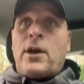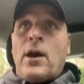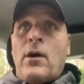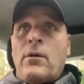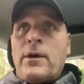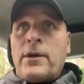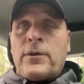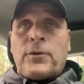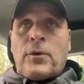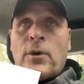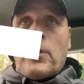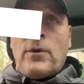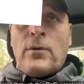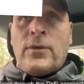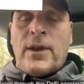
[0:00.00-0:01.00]
Going
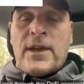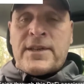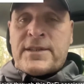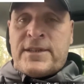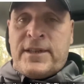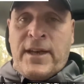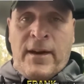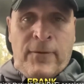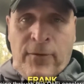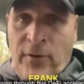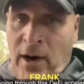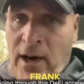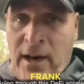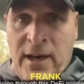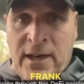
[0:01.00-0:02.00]
through this DeFi
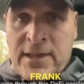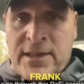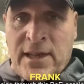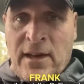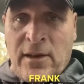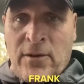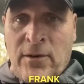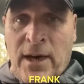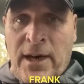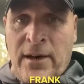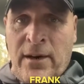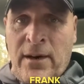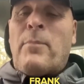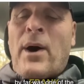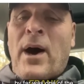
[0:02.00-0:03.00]

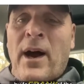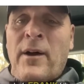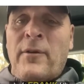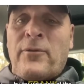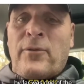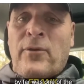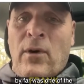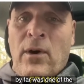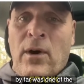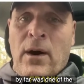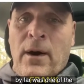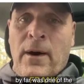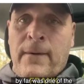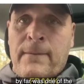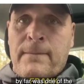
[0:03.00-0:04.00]
accelerator by
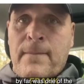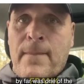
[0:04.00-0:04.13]
far